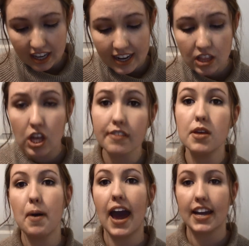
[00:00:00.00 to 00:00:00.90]
And I love
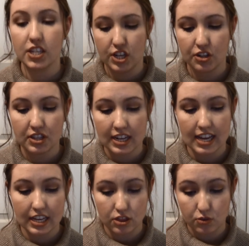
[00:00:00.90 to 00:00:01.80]
the packaging on the
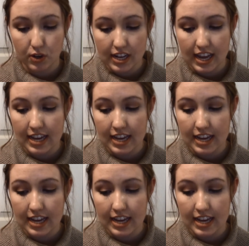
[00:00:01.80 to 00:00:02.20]
Naked 3.